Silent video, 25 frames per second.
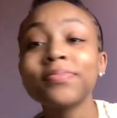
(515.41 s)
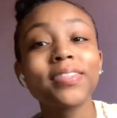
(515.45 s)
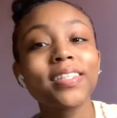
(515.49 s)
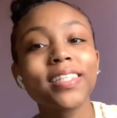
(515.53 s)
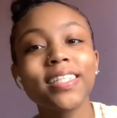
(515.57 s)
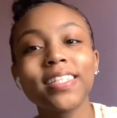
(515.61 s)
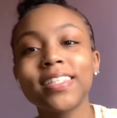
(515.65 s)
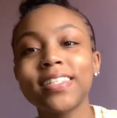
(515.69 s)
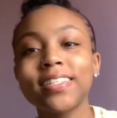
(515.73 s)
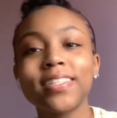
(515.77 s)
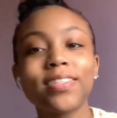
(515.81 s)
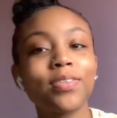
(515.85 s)

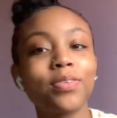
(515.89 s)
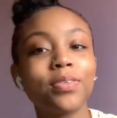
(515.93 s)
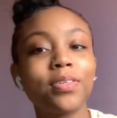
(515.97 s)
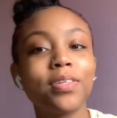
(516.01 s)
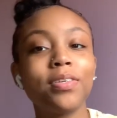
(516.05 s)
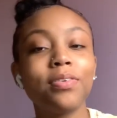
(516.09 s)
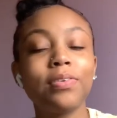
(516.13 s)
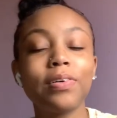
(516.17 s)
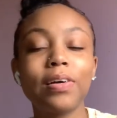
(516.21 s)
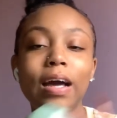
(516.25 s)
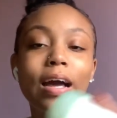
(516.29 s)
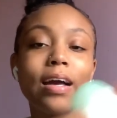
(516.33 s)
this is so
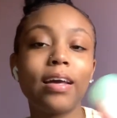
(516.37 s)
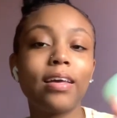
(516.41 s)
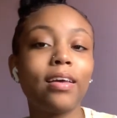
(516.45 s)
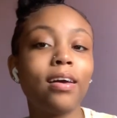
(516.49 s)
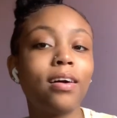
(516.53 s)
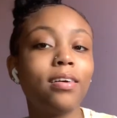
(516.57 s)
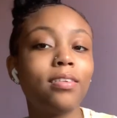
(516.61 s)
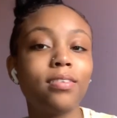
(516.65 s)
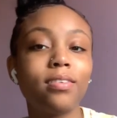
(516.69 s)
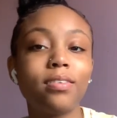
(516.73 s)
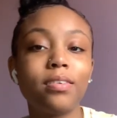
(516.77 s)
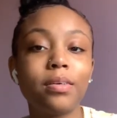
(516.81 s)
cute.
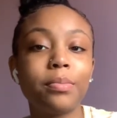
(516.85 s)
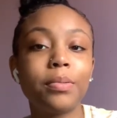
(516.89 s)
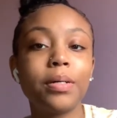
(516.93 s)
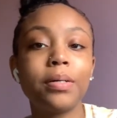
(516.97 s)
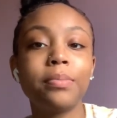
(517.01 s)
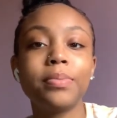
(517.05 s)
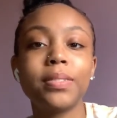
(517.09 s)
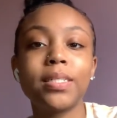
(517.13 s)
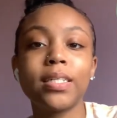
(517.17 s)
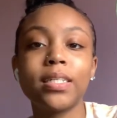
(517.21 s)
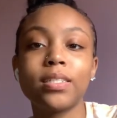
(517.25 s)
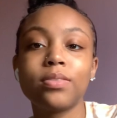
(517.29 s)
Y'all know I'm
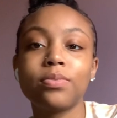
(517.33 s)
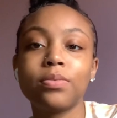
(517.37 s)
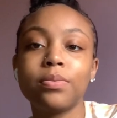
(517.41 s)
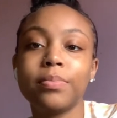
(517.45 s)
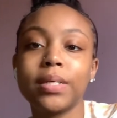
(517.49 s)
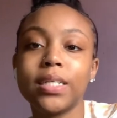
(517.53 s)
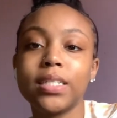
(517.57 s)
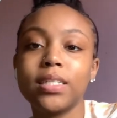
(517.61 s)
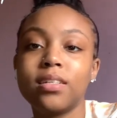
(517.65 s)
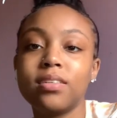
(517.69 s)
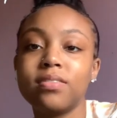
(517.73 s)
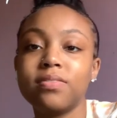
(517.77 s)
obsessed with
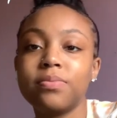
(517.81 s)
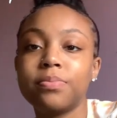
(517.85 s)
my Dove